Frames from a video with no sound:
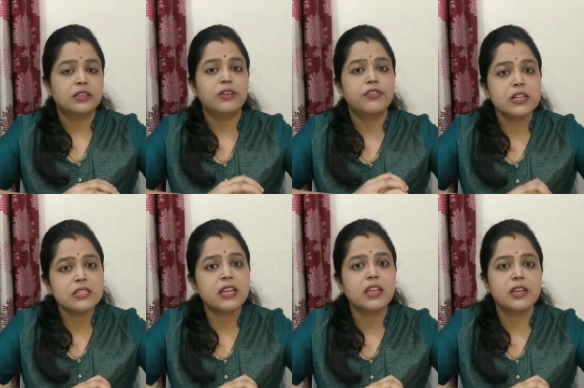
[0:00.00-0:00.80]
The
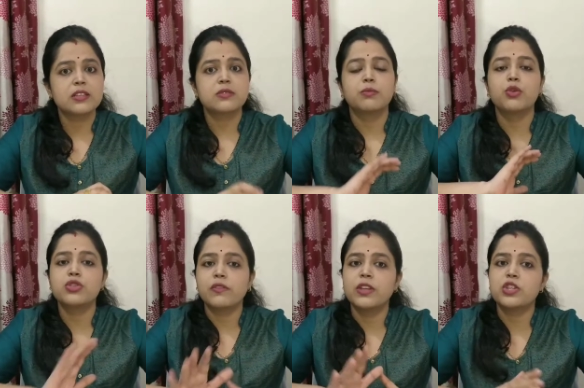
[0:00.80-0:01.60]
first thing is,
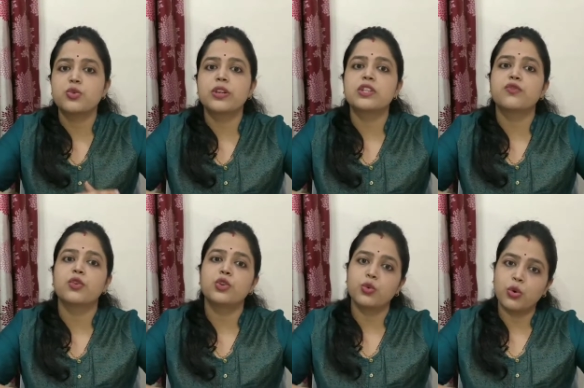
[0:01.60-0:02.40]
most of the students
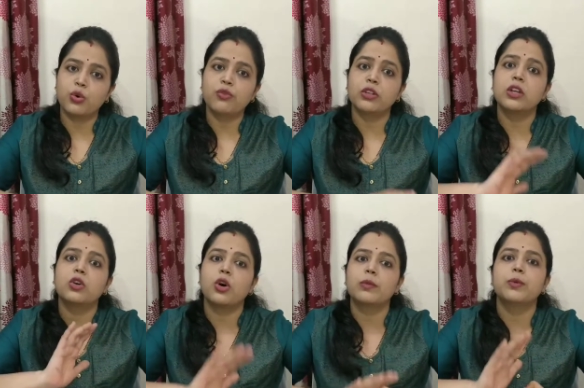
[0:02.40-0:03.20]
want to go for the
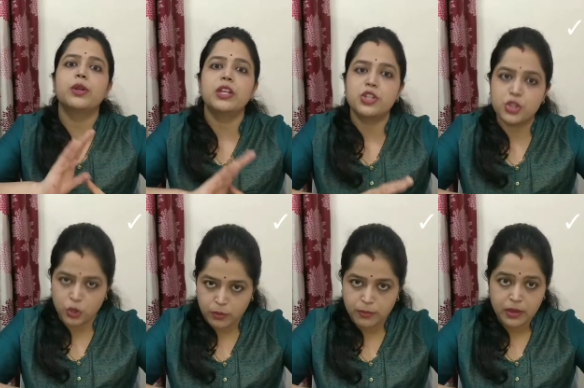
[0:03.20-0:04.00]
corporate
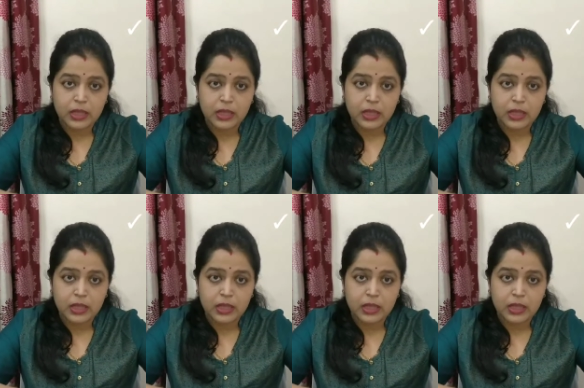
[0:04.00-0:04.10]
job.